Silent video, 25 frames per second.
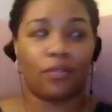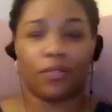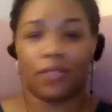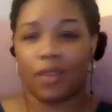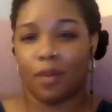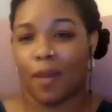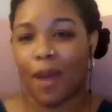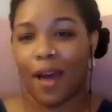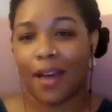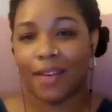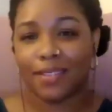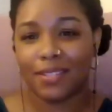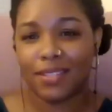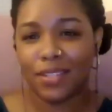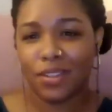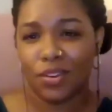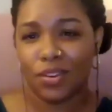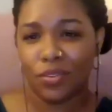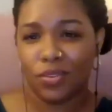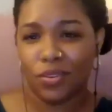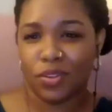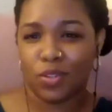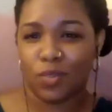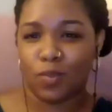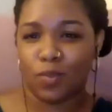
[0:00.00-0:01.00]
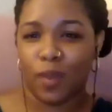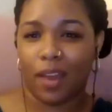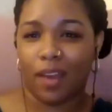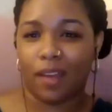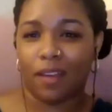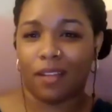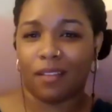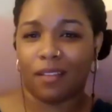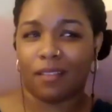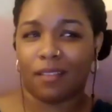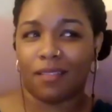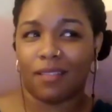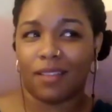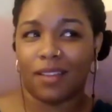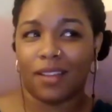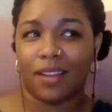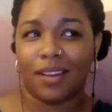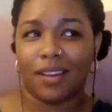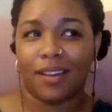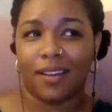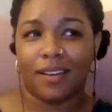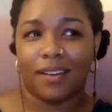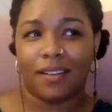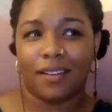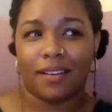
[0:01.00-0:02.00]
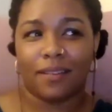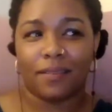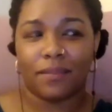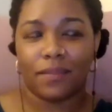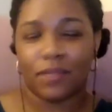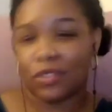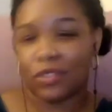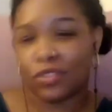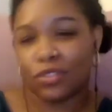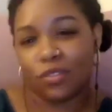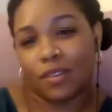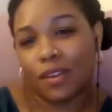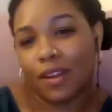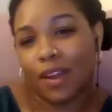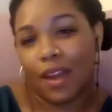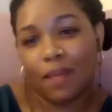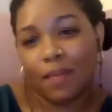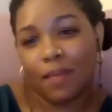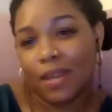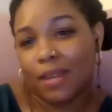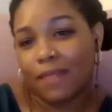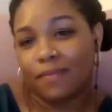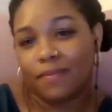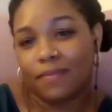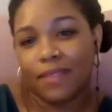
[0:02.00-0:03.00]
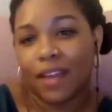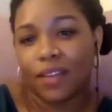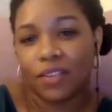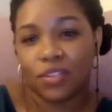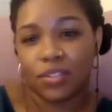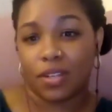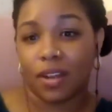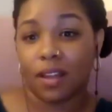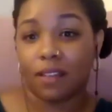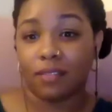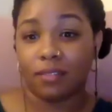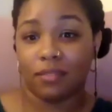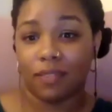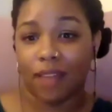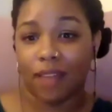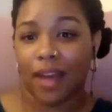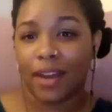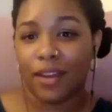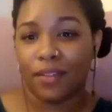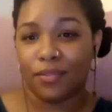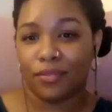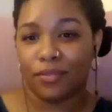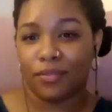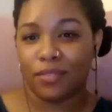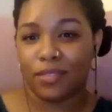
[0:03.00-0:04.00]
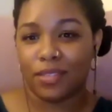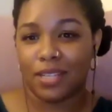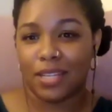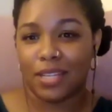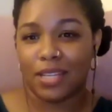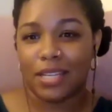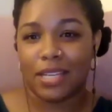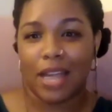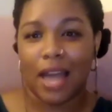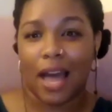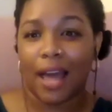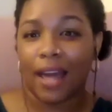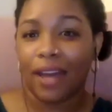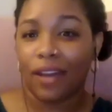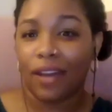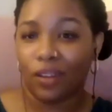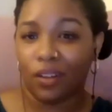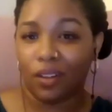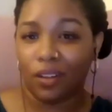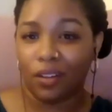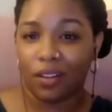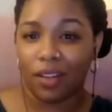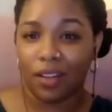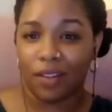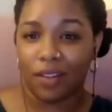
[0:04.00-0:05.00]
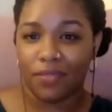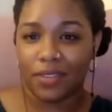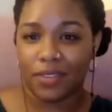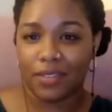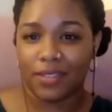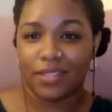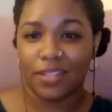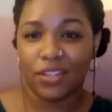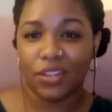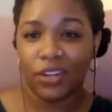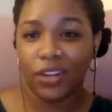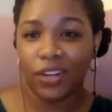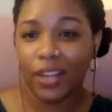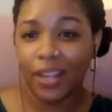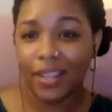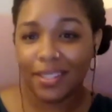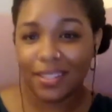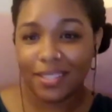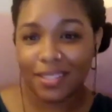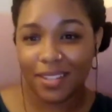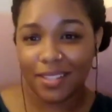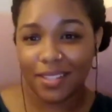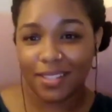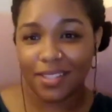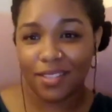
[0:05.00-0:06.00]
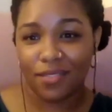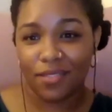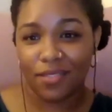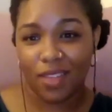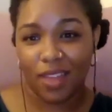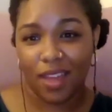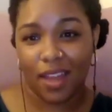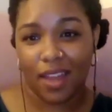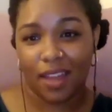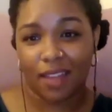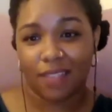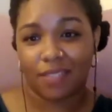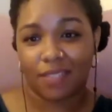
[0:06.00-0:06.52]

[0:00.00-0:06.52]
the past year there's been I mean, yeah, just a lot of denial of the seriousness of this.